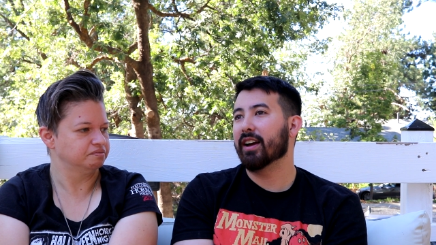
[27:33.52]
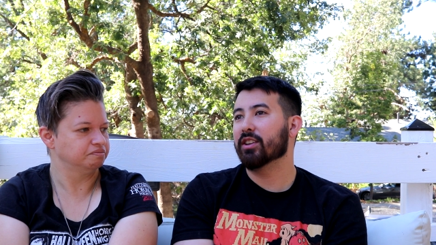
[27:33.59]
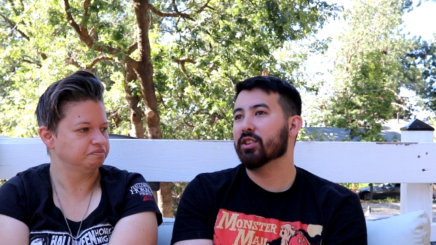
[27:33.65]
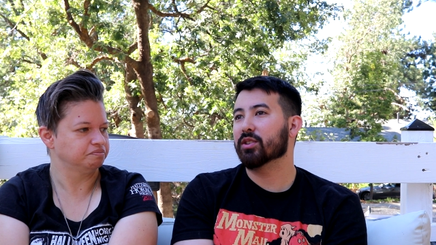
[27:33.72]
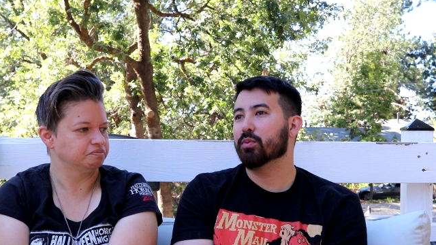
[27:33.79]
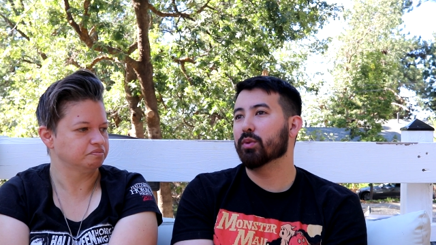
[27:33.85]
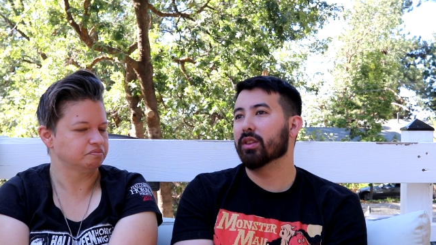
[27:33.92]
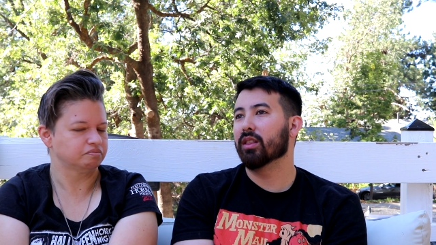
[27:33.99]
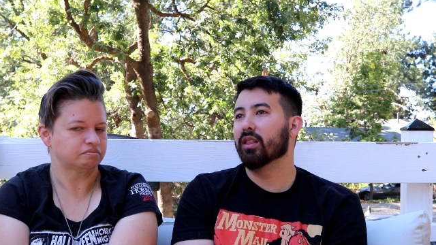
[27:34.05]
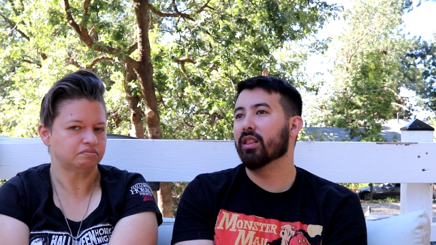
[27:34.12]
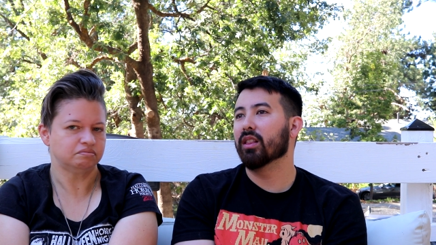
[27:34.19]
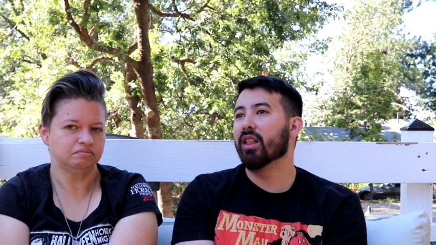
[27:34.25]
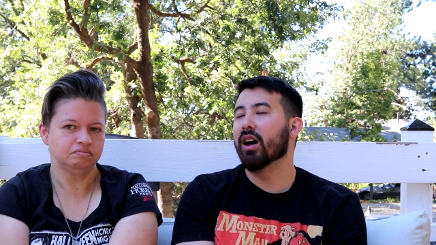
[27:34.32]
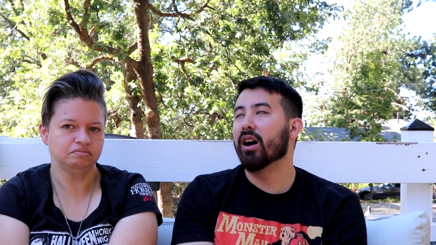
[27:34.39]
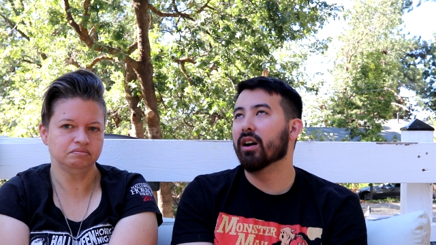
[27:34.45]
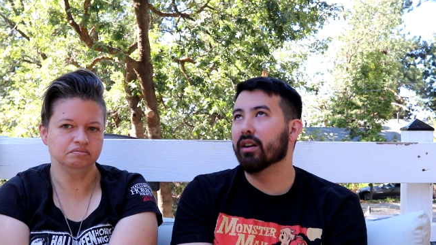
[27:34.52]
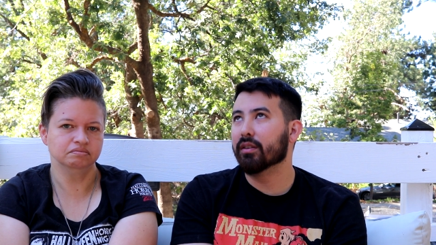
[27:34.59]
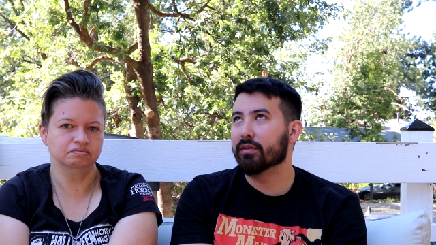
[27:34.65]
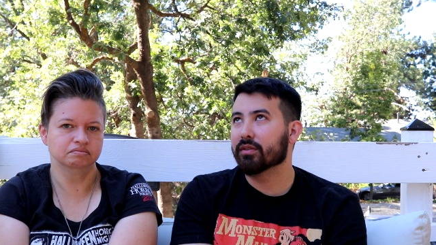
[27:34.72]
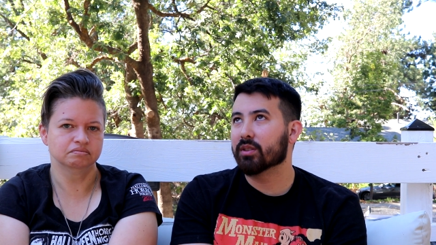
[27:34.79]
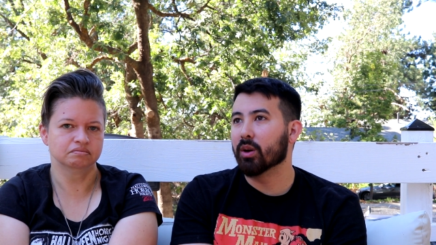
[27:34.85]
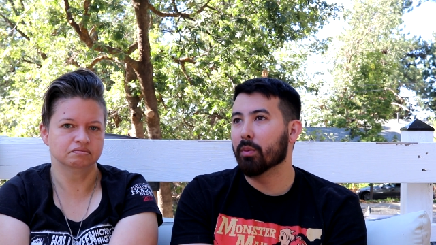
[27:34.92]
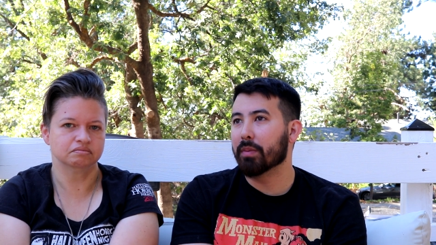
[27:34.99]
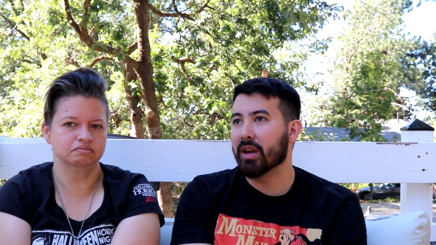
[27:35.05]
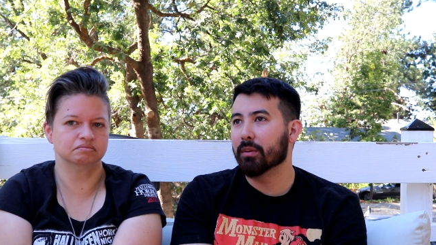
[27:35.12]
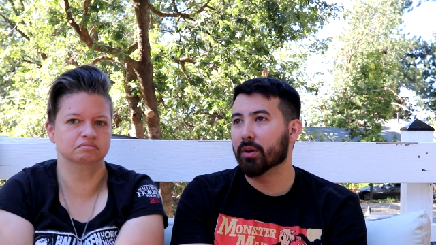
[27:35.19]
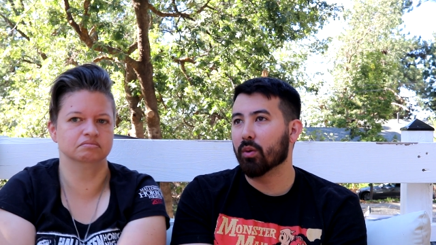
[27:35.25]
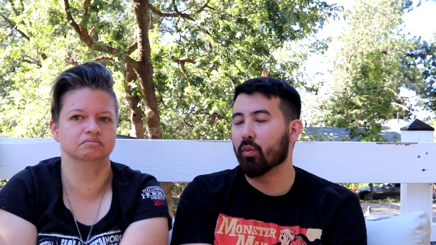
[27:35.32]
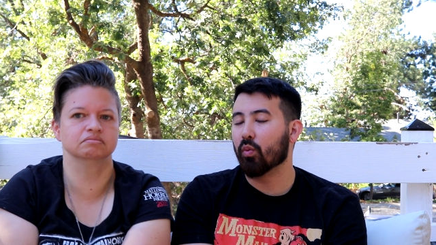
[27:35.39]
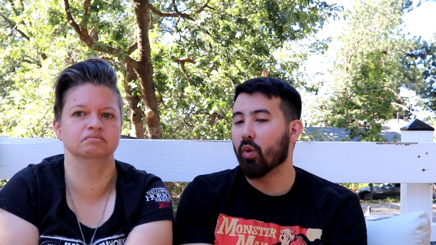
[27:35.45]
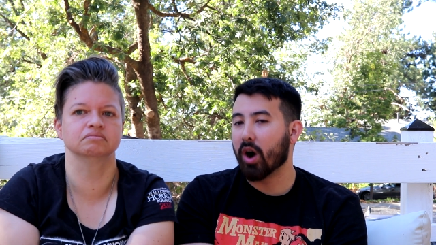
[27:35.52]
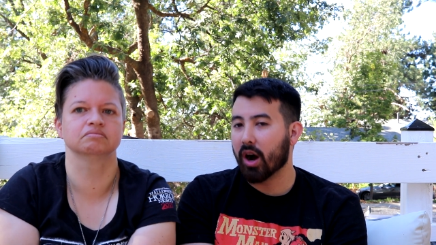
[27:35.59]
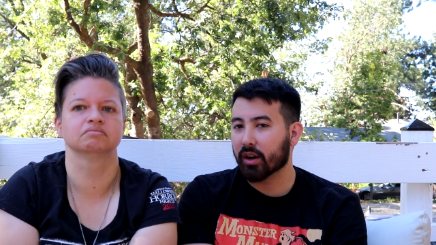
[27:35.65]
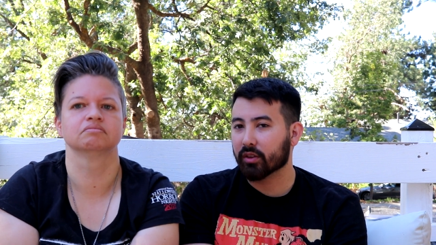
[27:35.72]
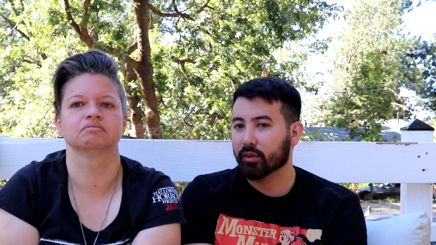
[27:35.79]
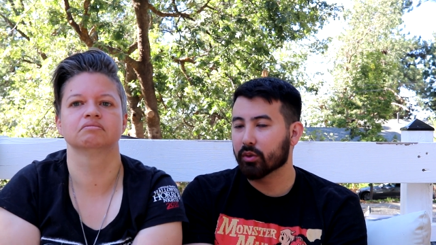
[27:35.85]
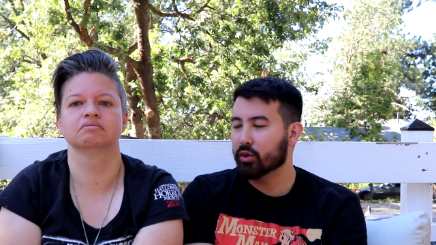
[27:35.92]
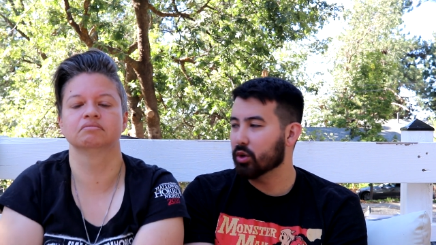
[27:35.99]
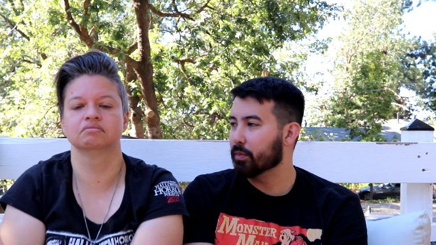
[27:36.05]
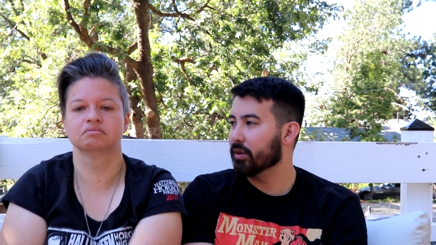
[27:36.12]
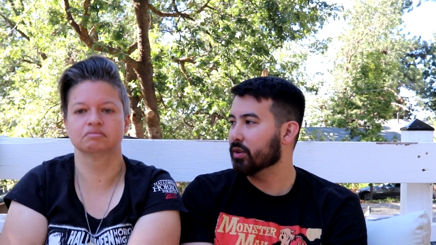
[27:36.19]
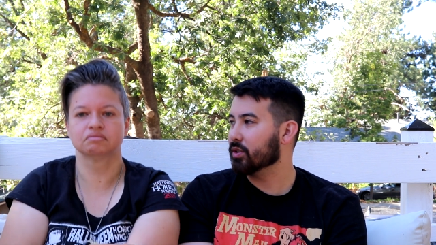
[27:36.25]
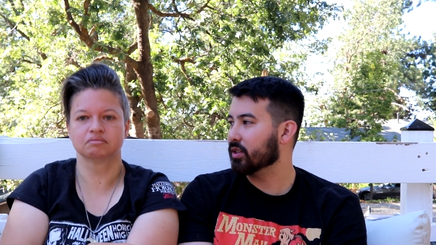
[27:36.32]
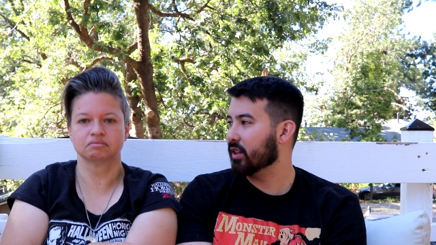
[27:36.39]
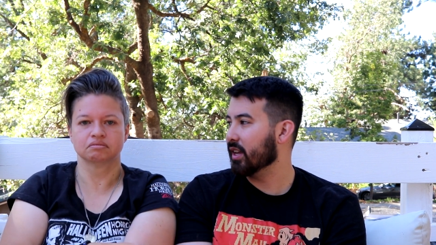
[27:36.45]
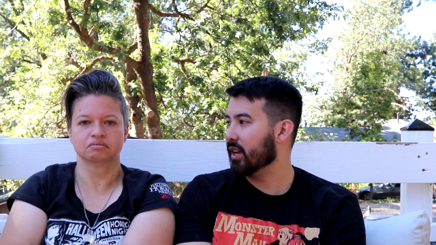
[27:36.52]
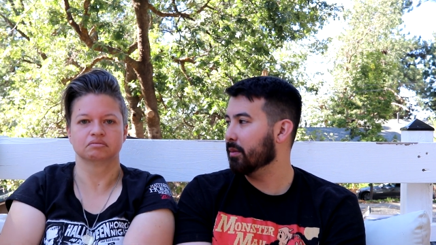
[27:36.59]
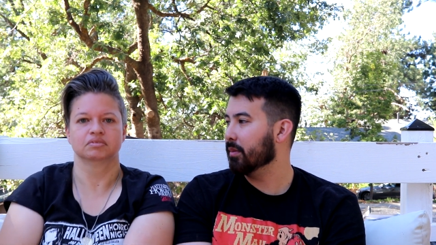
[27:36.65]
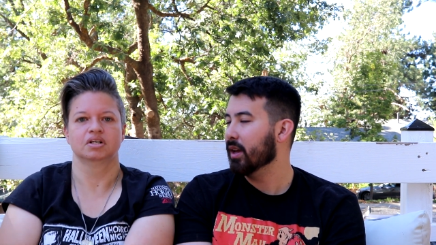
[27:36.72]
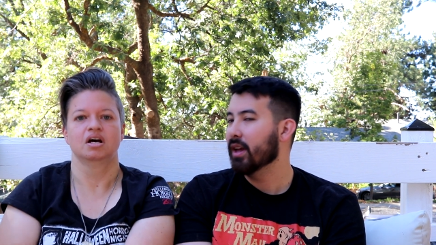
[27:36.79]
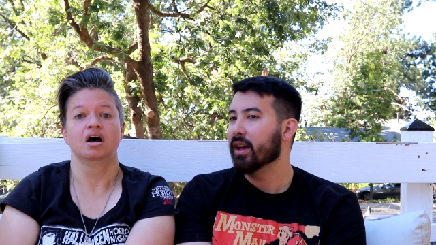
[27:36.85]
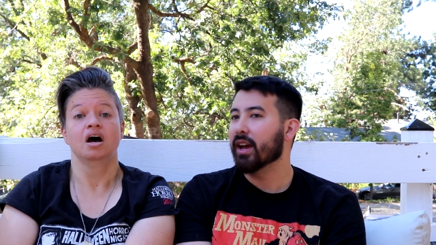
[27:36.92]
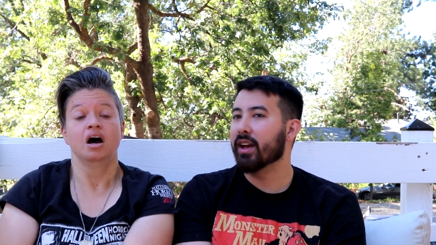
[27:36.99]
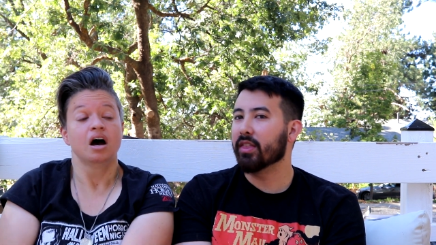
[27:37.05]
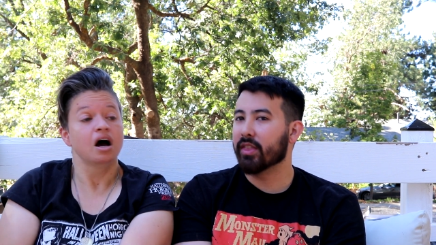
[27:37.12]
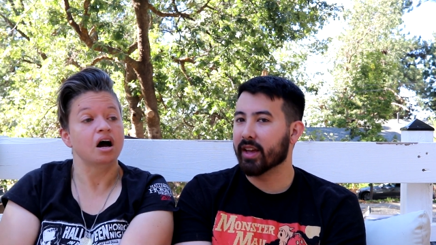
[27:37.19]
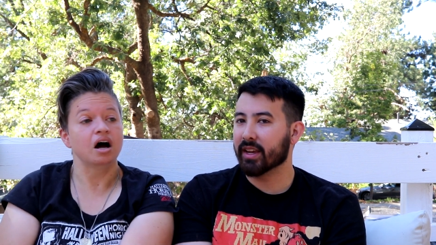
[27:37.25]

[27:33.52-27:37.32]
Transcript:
Speaker 1: I just would love to be able to walk through Jupiter's Claim and